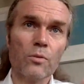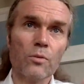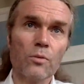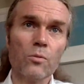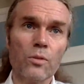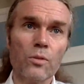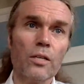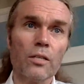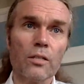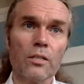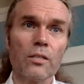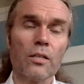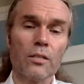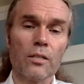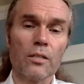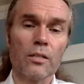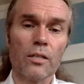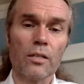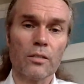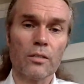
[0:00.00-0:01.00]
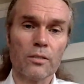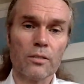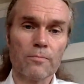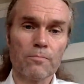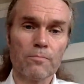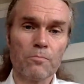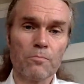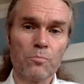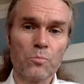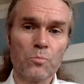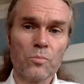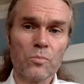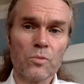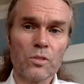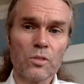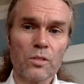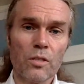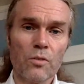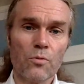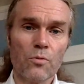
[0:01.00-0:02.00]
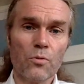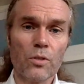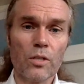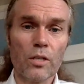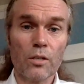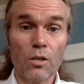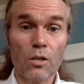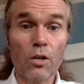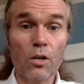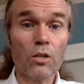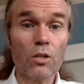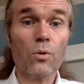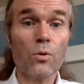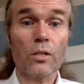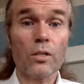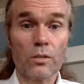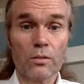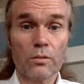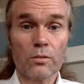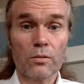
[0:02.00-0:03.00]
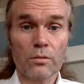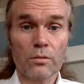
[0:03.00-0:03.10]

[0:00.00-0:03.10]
reincarnate if we are all one?